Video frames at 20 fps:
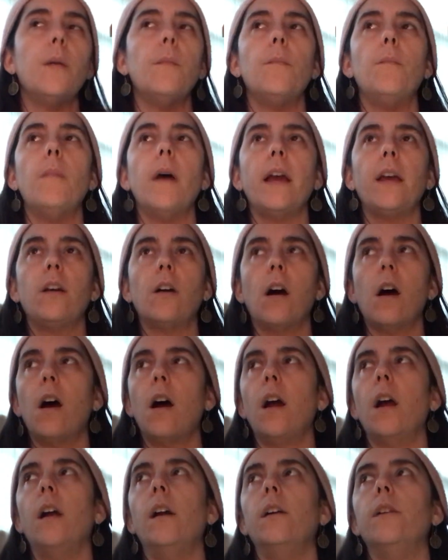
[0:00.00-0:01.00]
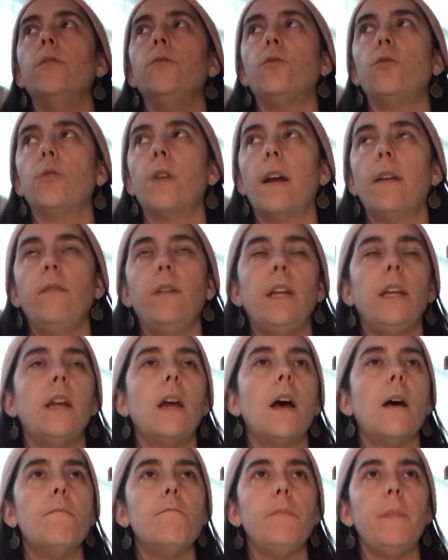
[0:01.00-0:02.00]
My car is driving
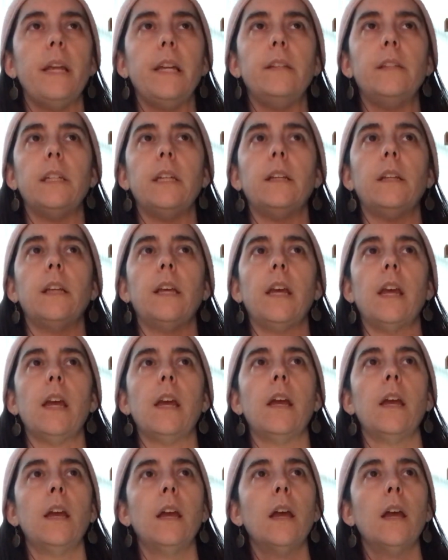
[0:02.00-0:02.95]
amazingly.